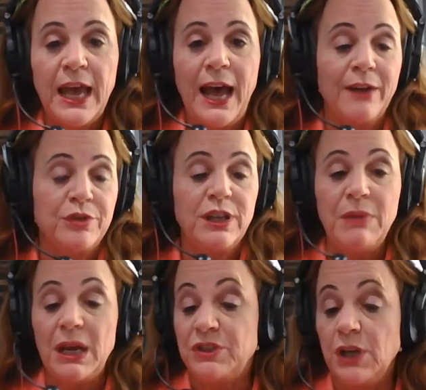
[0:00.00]
After they may
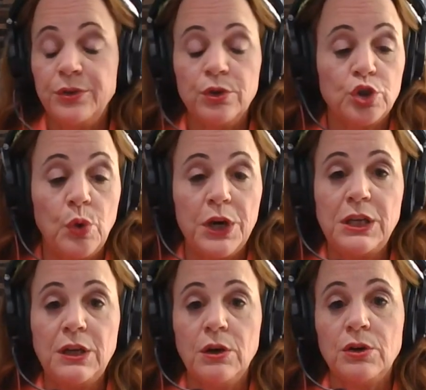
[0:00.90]
have done their 20
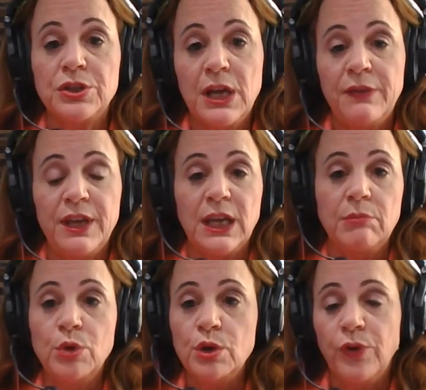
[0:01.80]
years, they can
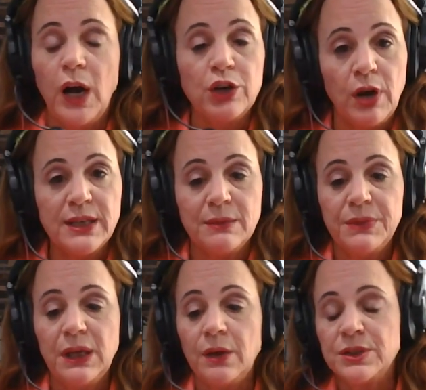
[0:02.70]
move on and try
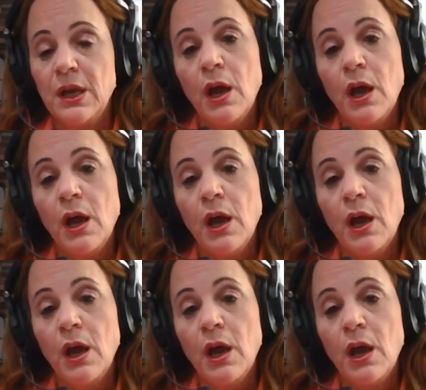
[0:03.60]
something else,